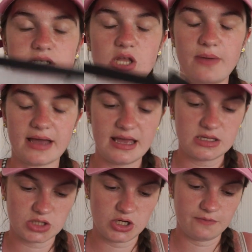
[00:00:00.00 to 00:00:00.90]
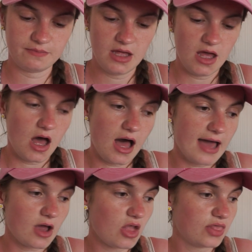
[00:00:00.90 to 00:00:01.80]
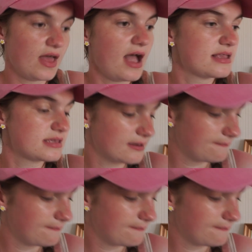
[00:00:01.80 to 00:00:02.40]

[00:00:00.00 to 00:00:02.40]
little packet, so I got that.